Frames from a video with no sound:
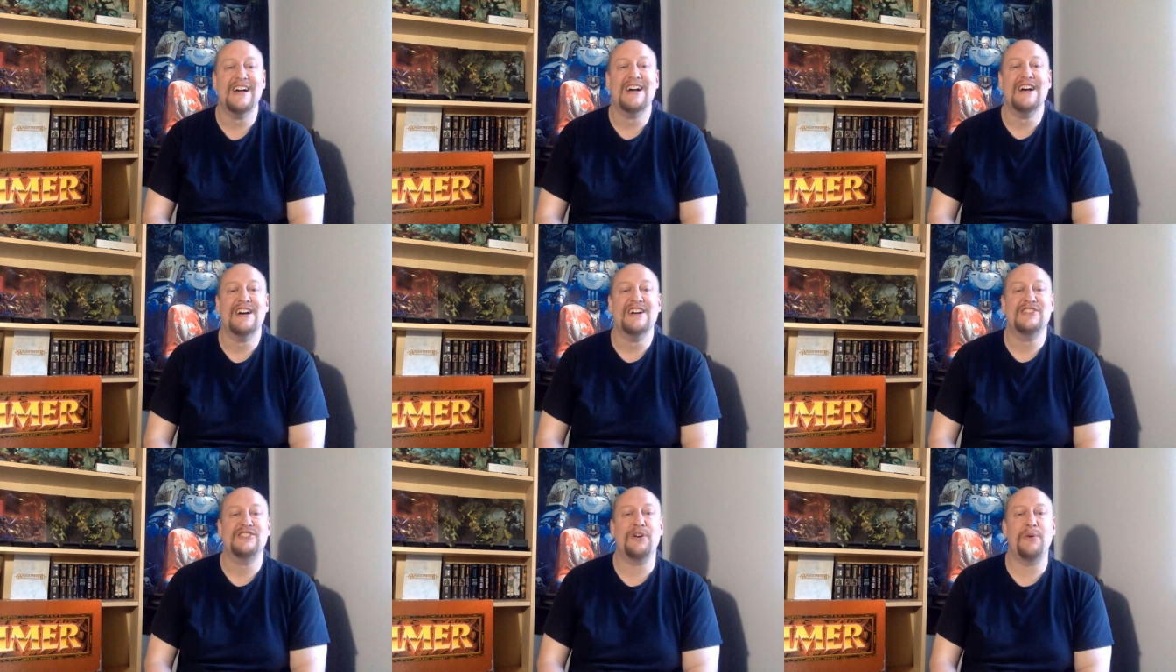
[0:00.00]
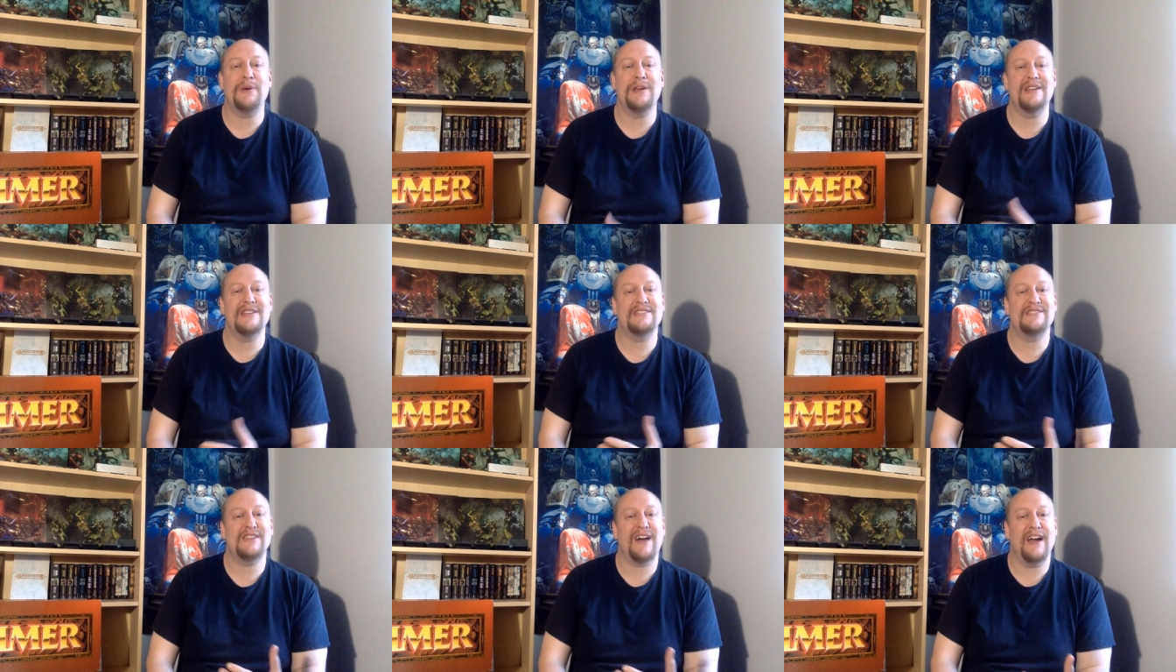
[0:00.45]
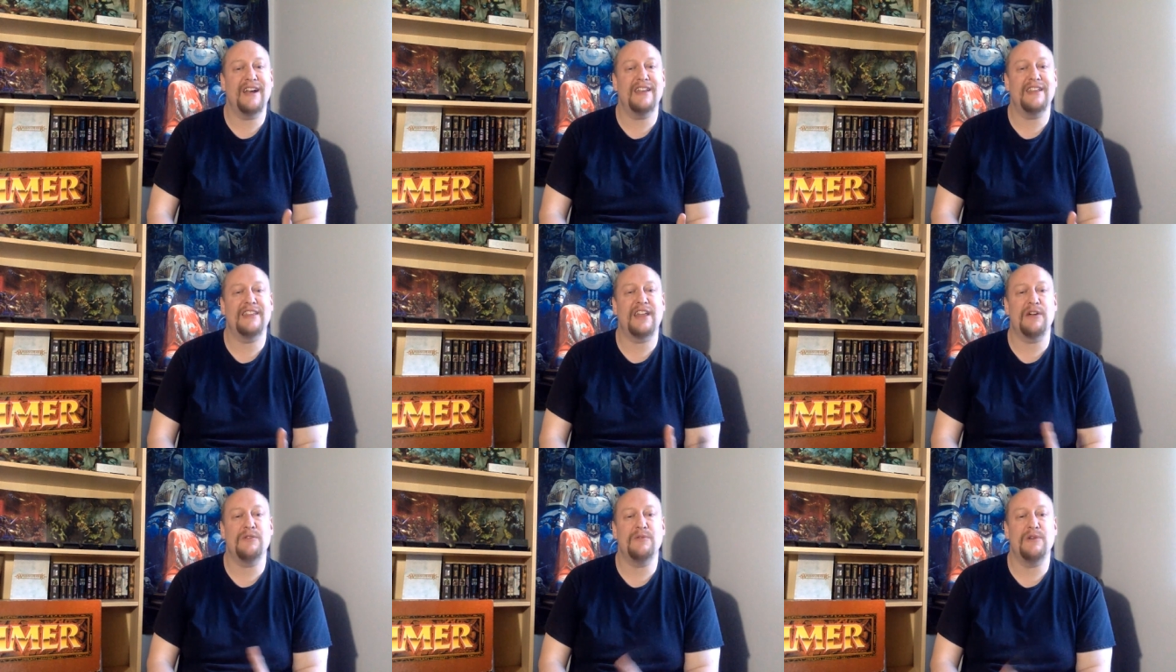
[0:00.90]
So we decided
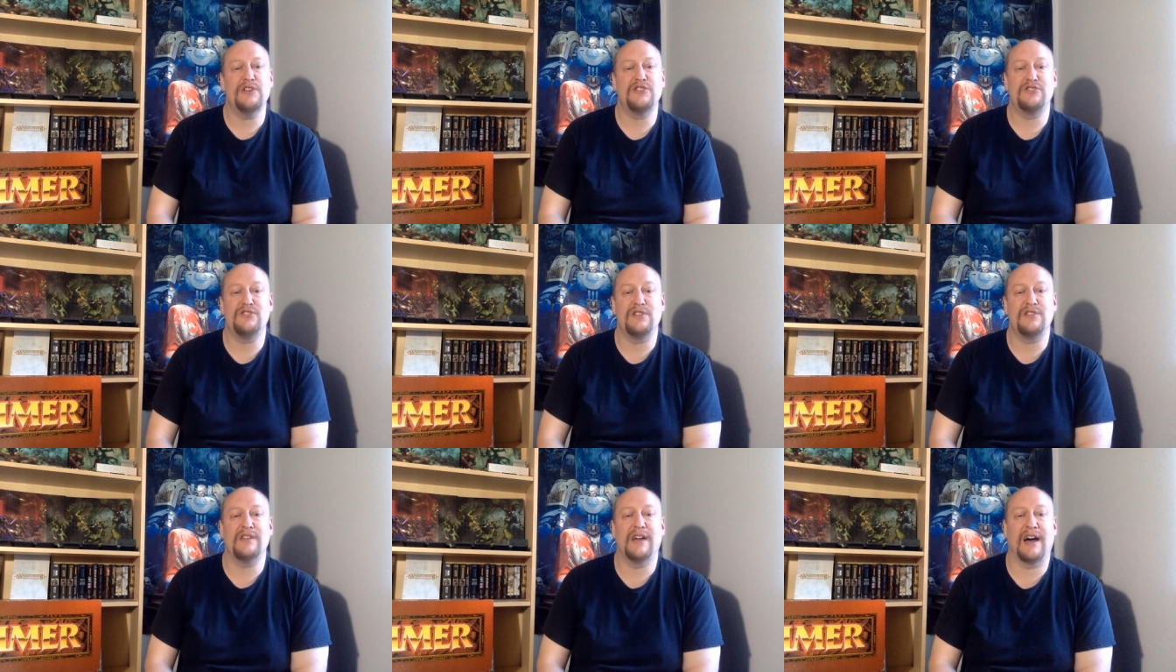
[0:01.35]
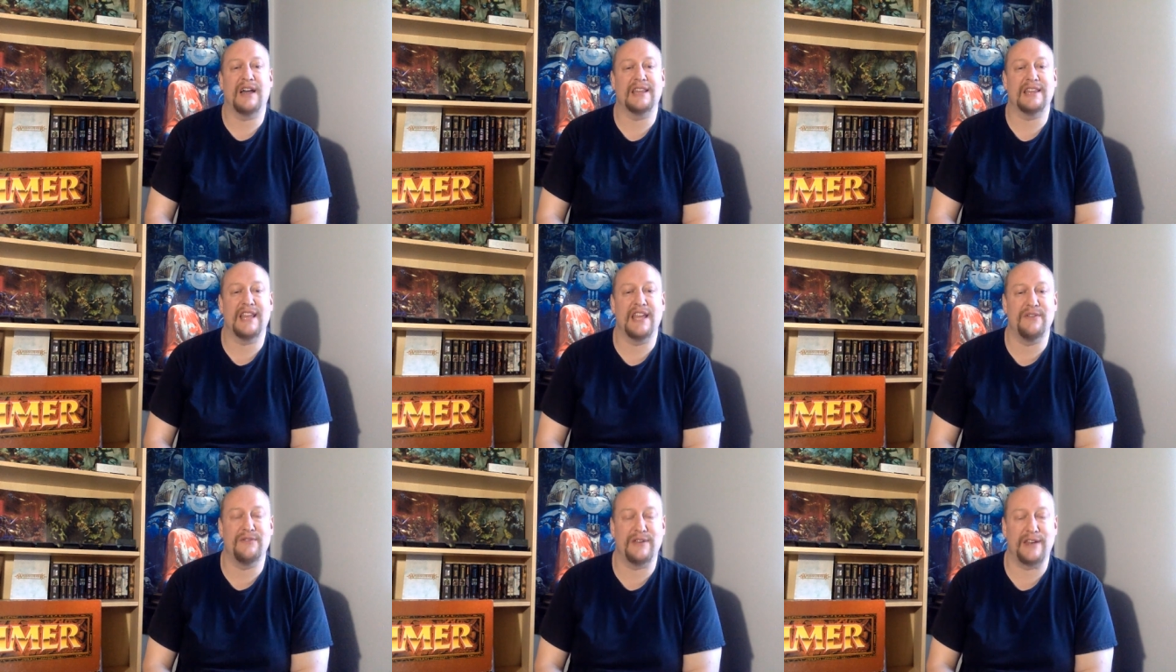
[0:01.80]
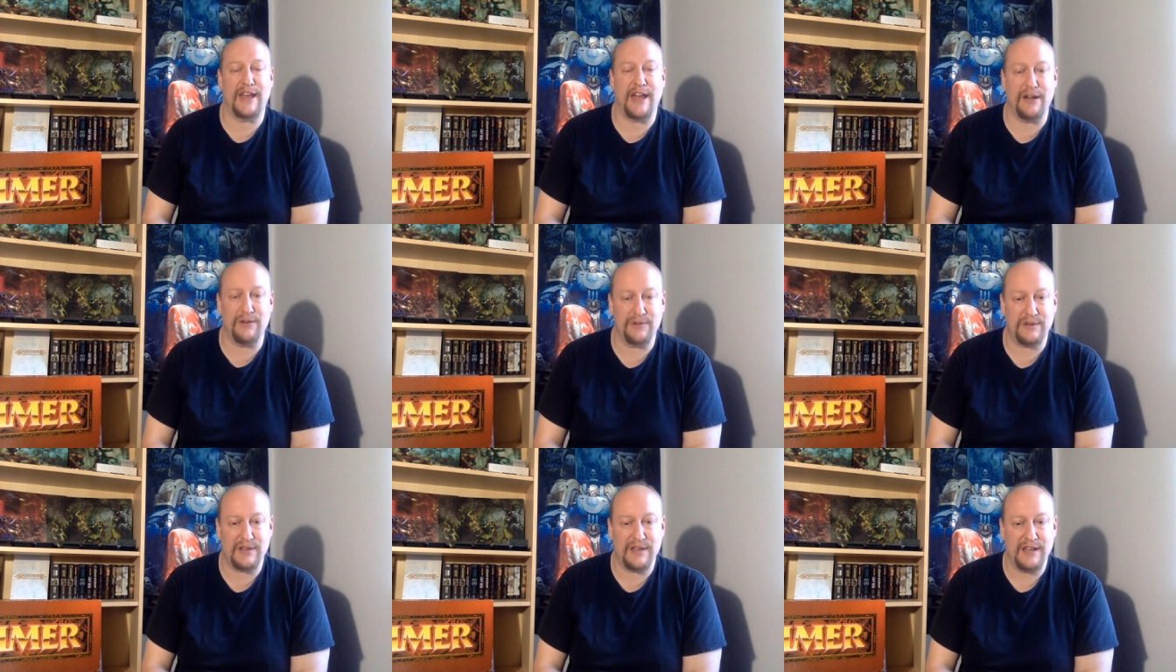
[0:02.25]
that we should not leave it
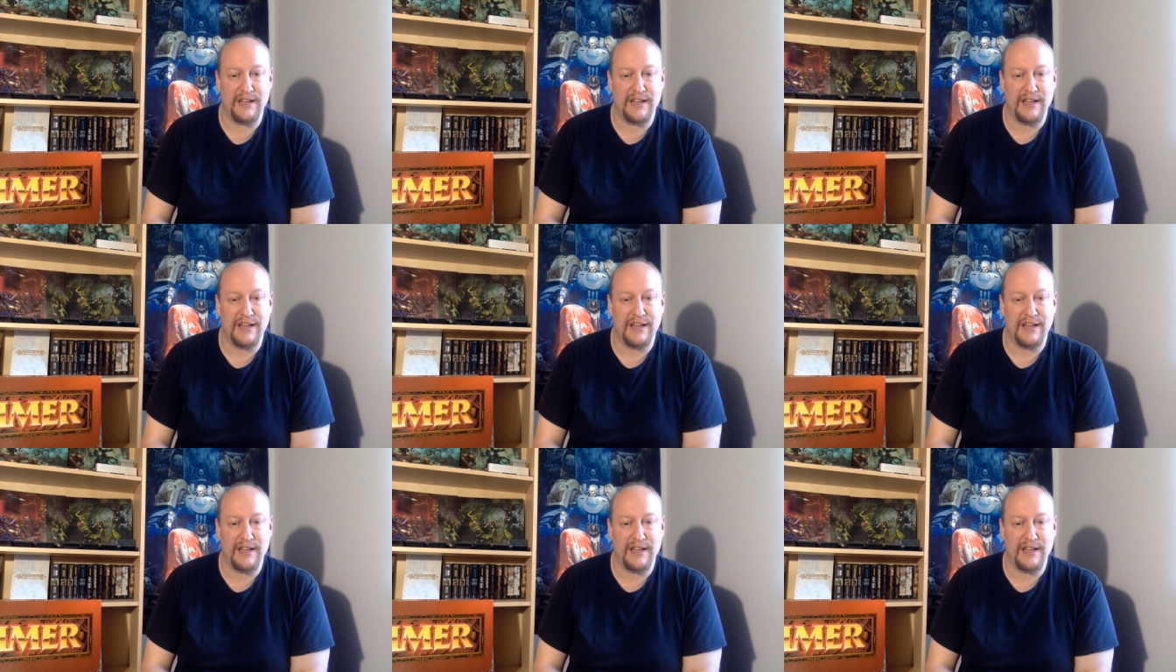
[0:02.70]
out.